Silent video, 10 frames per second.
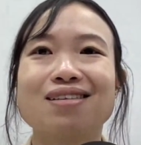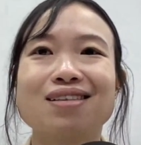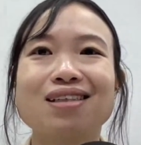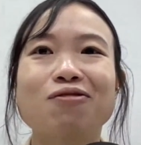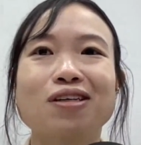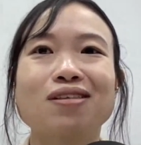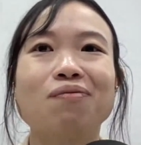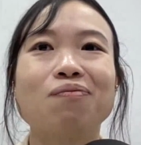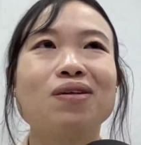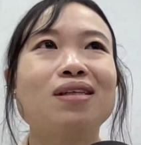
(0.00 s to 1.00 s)
Say, for
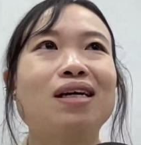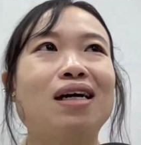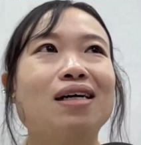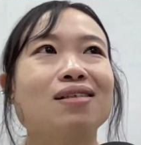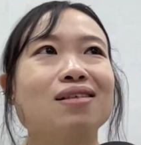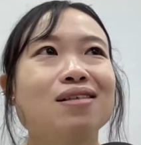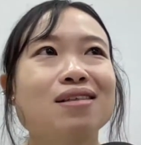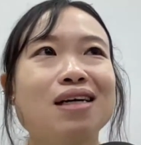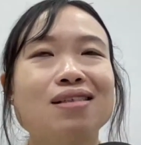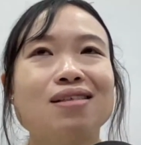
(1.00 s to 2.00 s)
example, there are
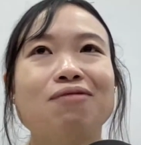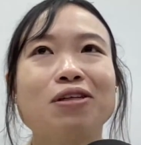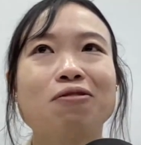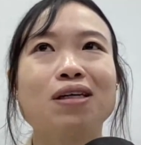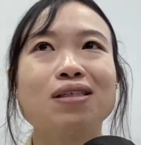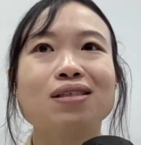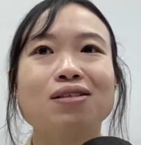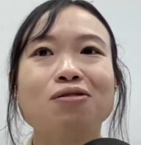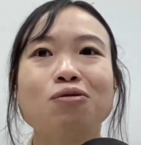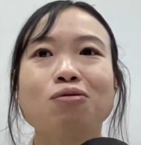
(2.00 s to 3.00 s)
certain tasks that
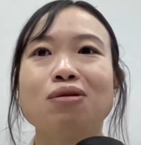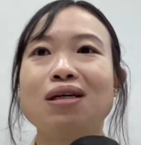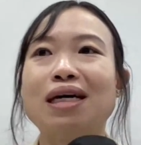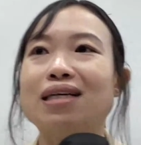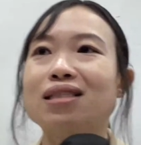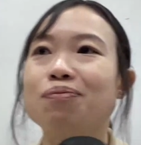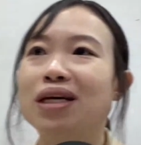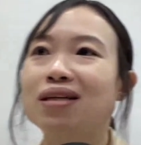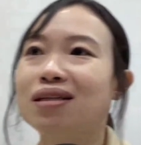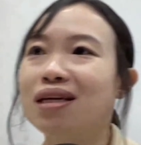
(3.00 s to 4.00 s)
requires you to
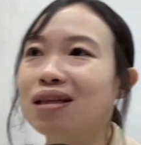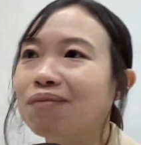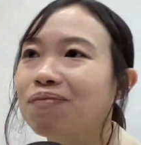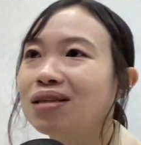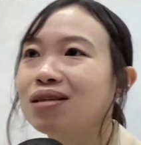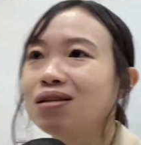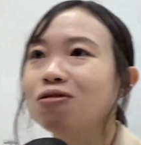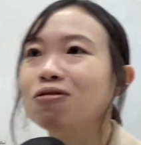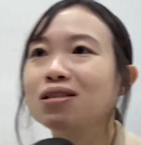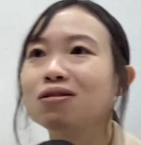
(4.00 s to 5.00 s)
explain the data pattern
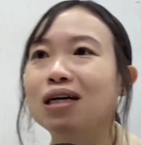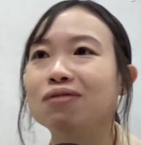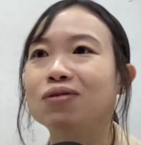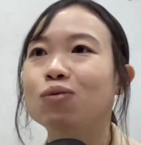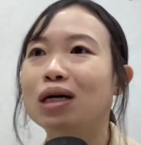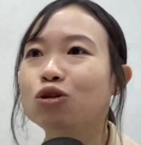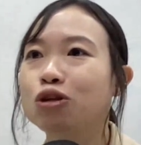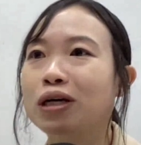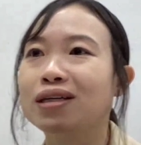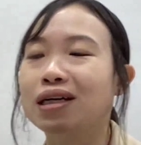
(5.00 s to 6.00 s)
or whatsoever, what
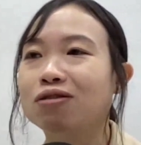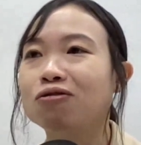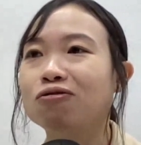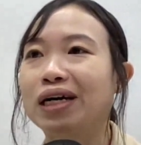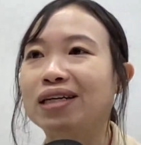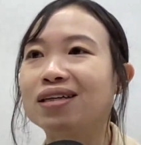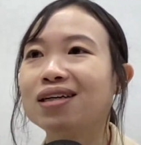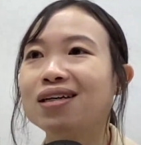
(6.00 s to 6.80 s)
trend can you find?